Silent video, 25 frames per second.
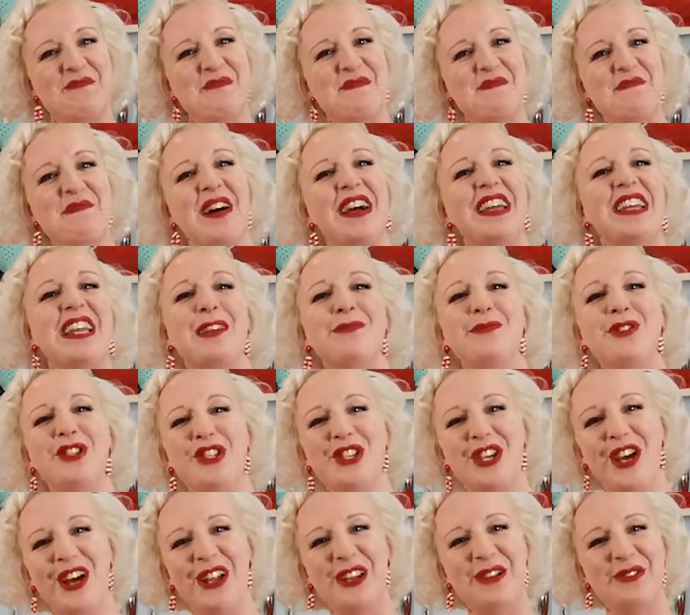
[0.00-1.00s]
My name's
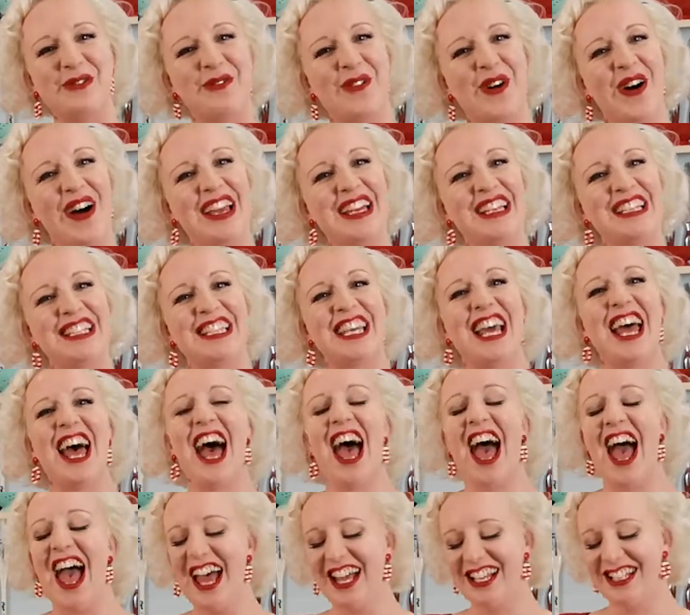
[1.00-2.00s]
Charlotte White
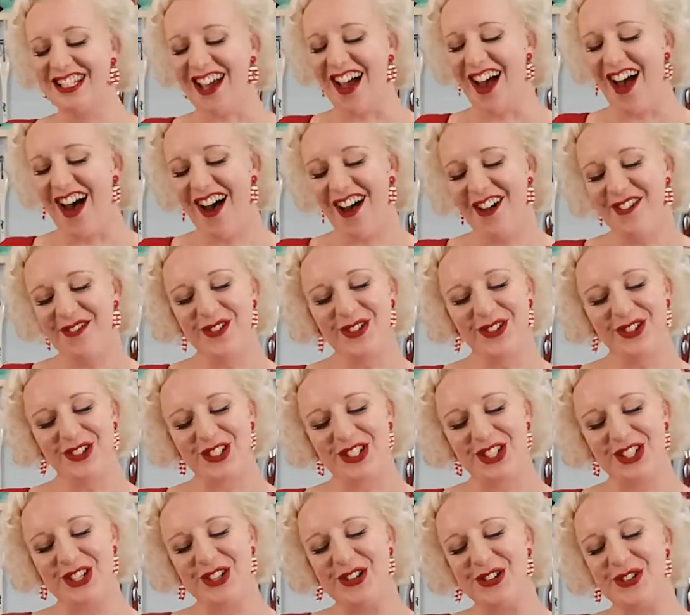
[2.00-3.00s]
and I want
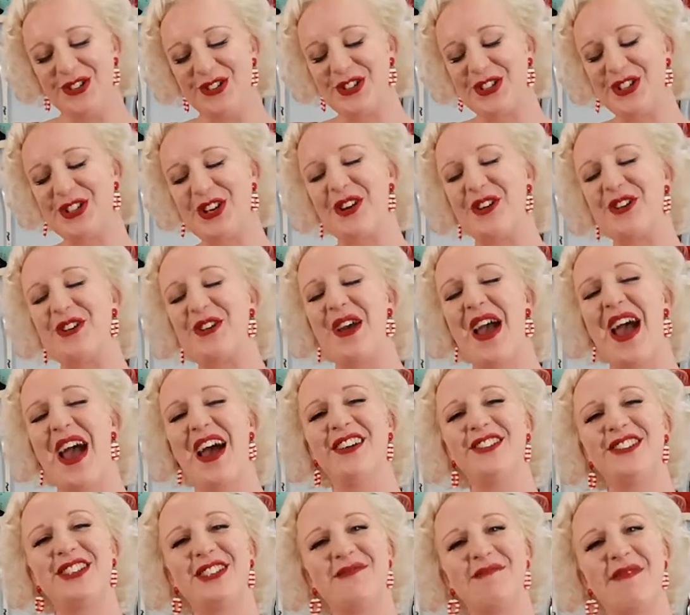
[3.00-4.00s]
to show you how
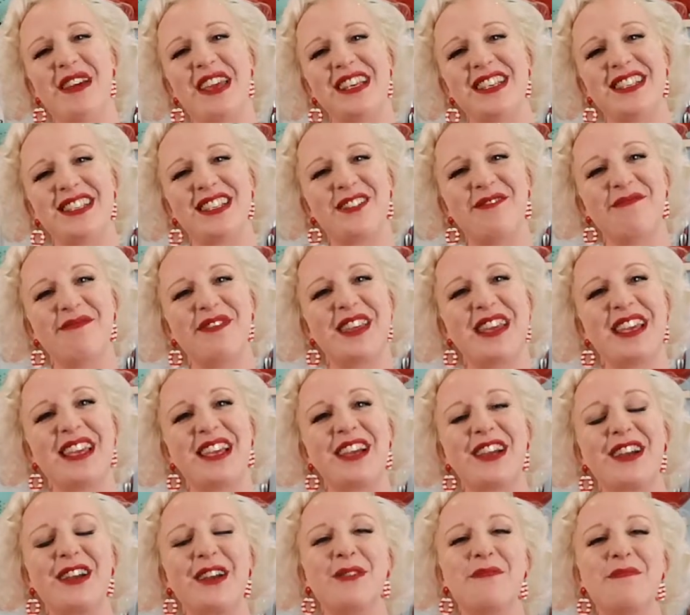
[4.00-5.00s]
to make something
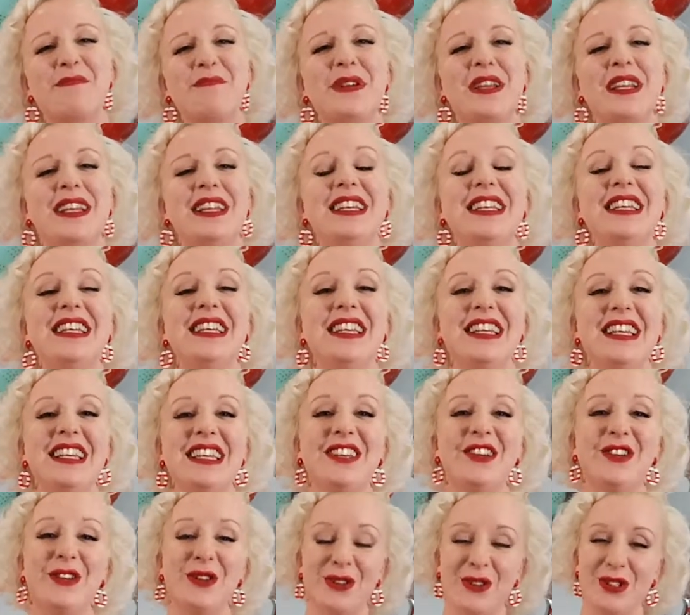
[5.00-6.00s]
completely
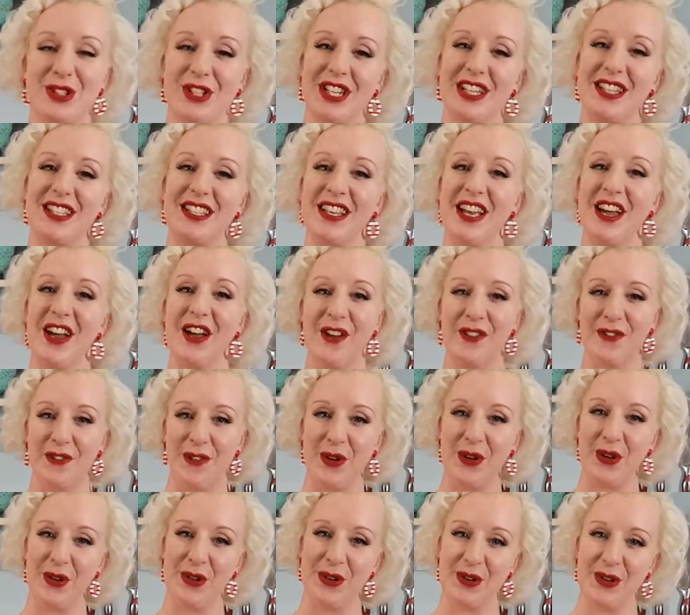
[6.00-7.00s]
gorgeous for
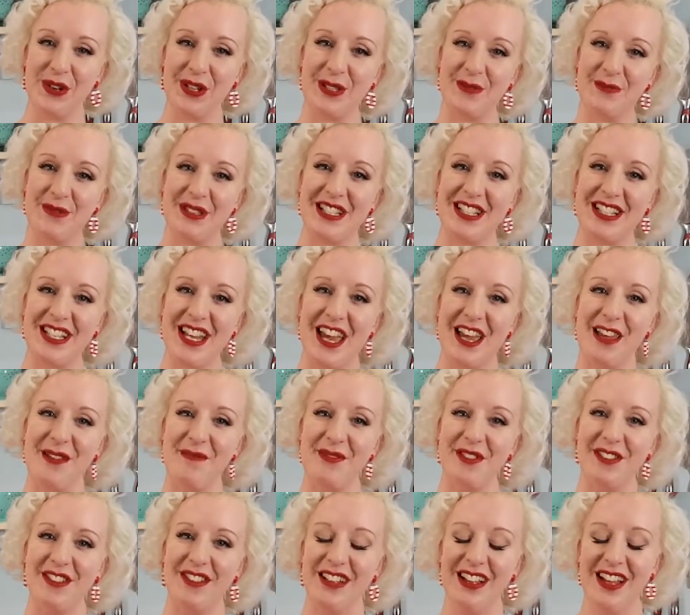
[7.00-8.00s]
your Christmas
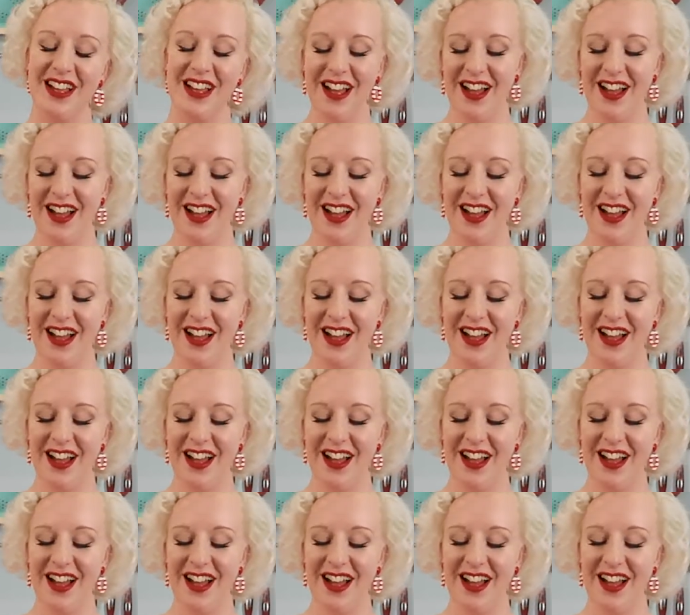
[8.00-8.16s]
table.